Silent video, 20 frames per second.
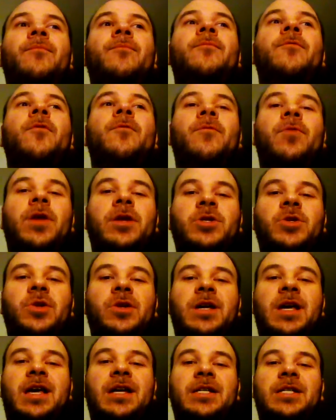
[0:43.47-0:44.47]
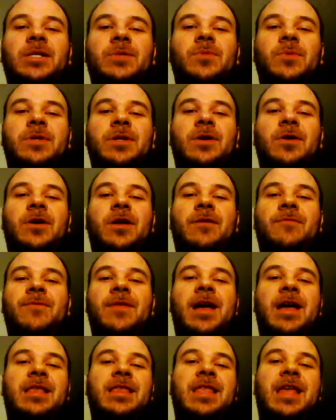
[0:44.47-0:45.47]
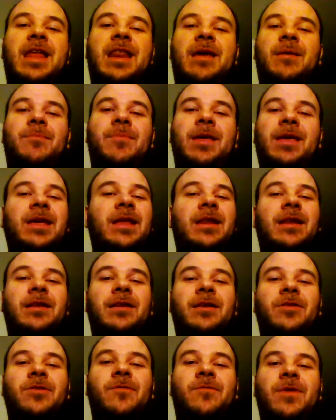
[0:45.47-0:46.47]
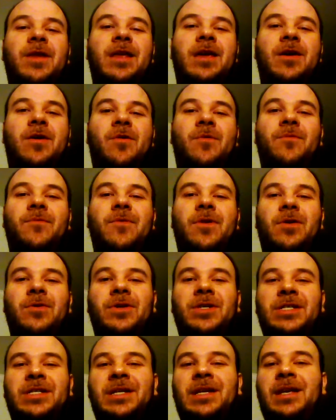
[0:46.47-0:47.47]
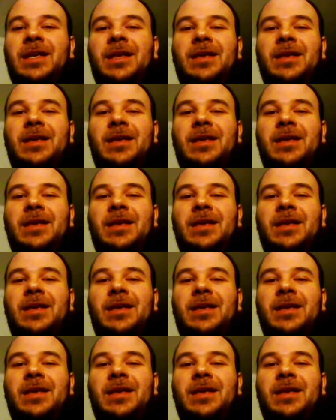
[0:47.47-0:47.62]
for Fletcher Cox's return. If not, then I'm making another video, folks.